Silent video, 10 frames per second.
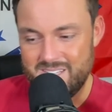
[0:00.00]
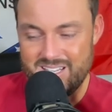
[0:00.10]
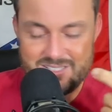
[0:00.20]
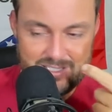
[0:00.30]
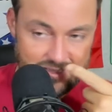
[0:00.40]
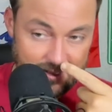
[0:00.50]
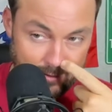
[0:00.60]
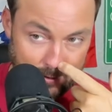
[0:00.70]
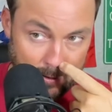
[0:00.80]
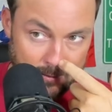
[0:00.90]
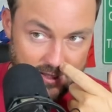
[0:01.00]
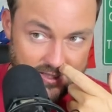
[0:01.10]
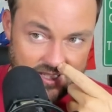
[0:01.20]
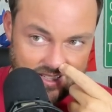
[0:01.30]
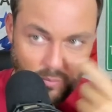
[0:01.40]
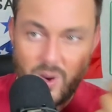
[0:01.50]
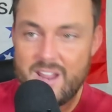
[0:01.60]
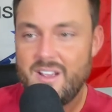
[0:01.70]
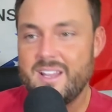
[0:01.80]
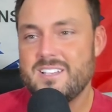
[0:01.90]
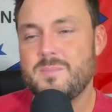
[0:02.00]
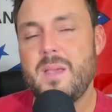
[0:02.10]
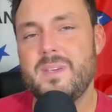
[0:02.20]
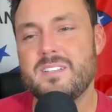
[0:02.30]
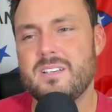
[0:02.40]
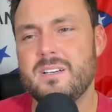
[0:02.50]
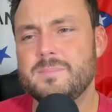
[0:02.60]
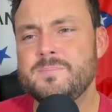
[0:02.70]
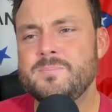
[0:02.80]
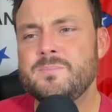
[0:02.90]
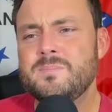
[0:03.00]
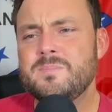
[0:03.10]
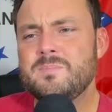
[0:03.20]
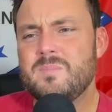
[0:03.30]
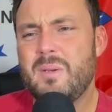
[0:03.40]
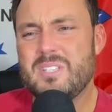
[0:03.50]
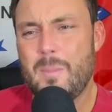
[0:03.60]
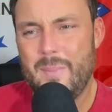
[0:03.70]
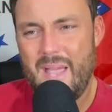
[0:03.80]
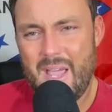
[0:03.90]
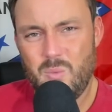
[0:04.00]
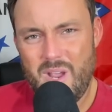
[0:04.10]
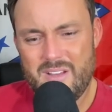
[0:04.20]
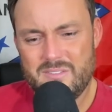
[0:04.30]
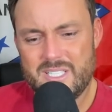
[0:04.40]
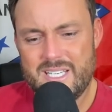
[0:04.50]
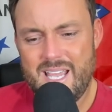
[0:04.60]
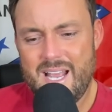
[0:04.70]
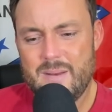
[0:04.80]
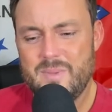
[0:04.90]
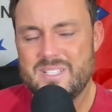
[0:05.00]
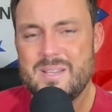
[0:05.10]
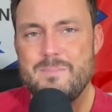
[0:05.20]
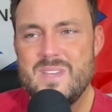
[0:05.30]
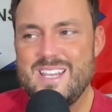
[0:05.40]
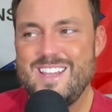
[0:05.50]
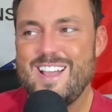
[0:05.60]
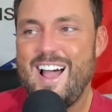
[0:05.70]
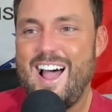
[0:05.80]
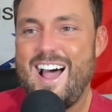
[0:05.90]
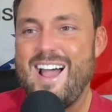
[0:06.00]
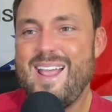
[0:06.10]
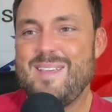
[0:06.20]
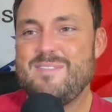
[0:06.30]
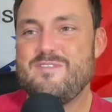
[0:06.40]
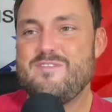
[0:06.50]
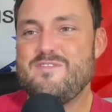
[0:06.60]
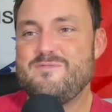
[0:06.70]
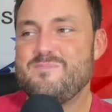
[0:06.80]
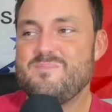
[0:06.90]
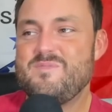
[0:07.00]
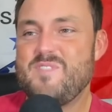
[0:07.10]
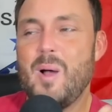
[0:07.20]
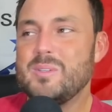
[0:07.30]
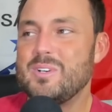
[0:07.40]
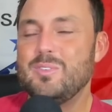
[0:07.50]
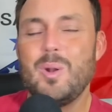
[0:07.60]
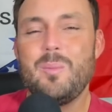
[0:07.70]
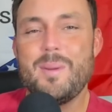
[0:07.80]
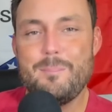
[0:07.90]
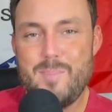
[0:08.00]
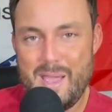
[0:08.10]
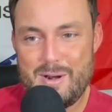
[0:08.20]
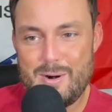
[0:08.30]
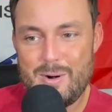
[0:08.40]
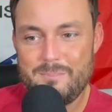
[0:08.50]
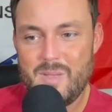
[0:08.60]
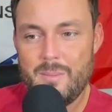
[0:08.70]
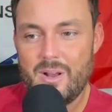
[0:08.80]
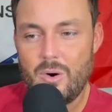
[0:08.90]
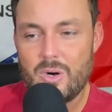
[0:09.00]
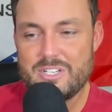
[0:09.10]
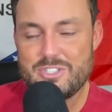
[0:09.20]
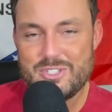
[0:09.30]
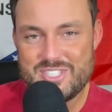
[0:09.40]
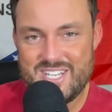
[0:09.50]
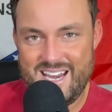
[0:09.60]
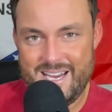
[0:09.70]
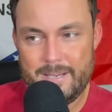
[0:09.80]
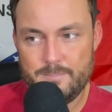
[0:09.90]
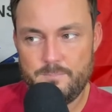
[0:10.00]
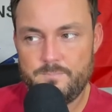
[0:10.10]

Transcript: SEC, like, this is a way, I guess maybe it's a bad way of looking at it, but to me, I felt a little bit better about Arkansas's game